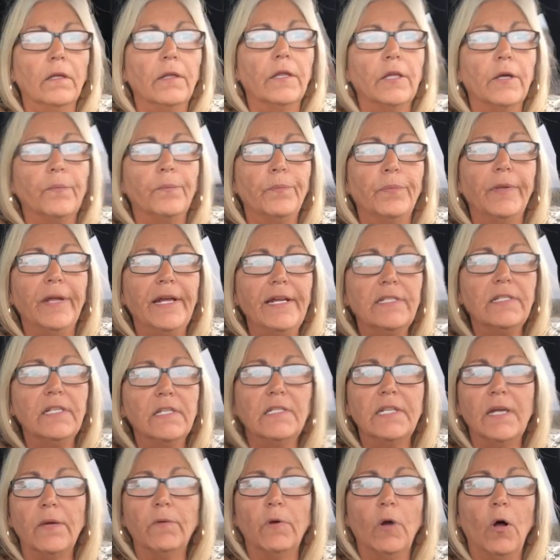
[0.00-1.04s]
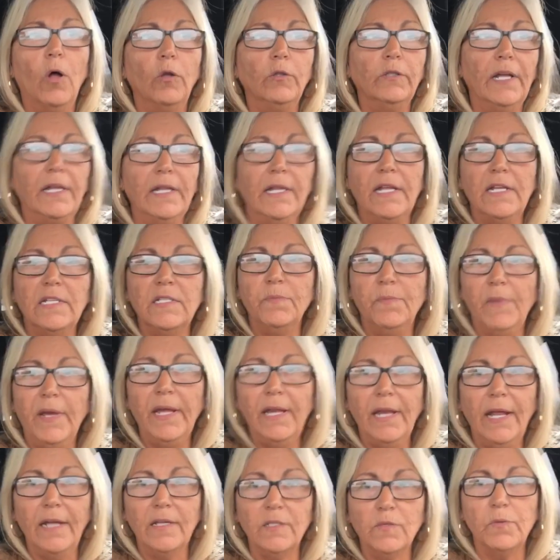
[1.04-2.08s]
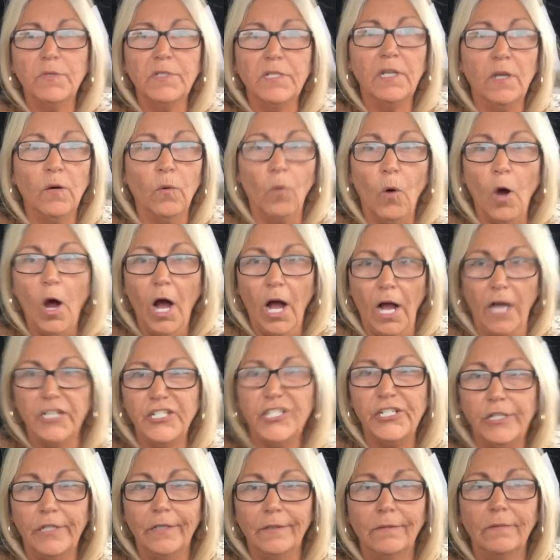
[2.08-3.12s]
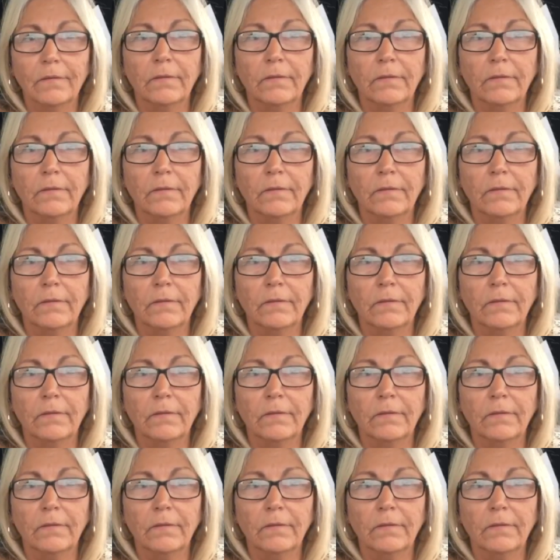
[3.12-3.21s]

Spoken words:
the places they were holding these meetings was in a wash,